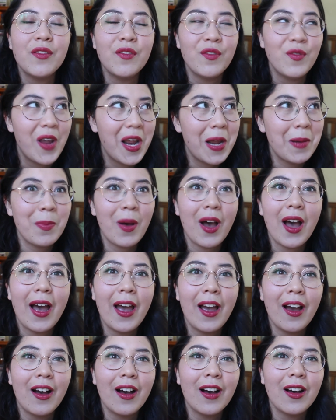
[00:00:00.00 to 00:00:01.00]

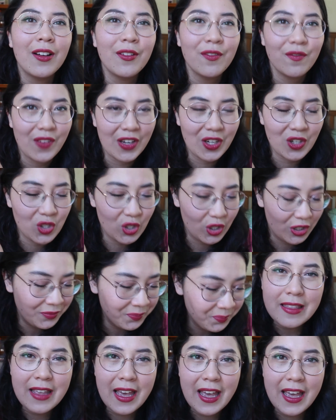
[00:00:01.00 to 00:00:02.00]
vampire
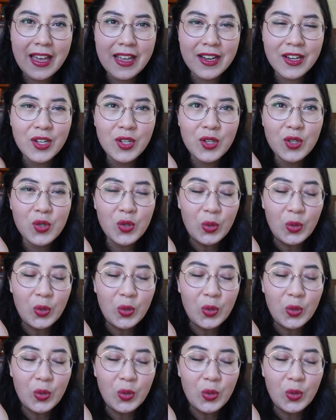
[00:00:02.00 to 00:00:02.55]
fiction than